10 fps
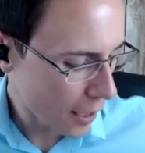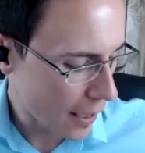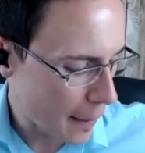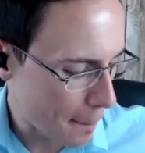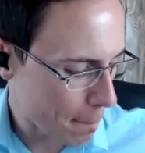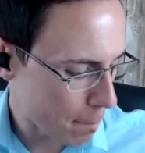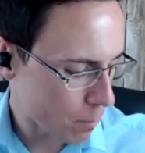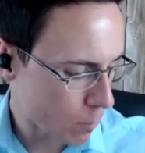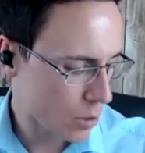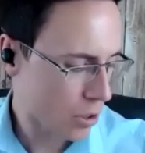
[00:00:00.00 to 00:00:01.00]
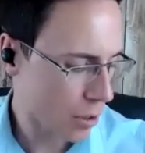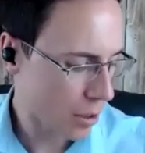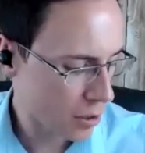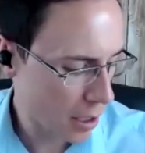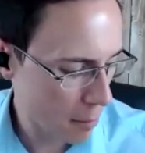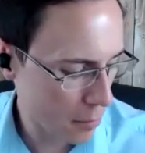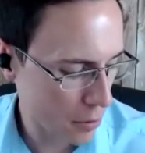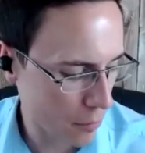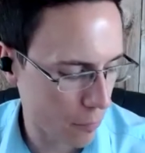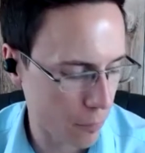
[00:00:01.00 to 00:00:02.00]
Um, so in terms
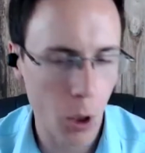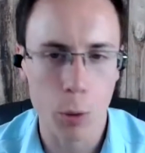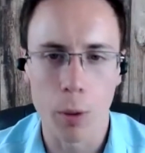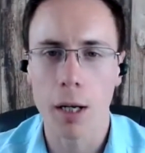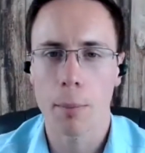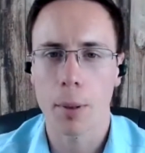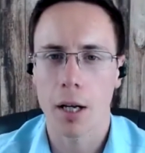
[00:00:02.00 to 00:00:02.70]
of follow up,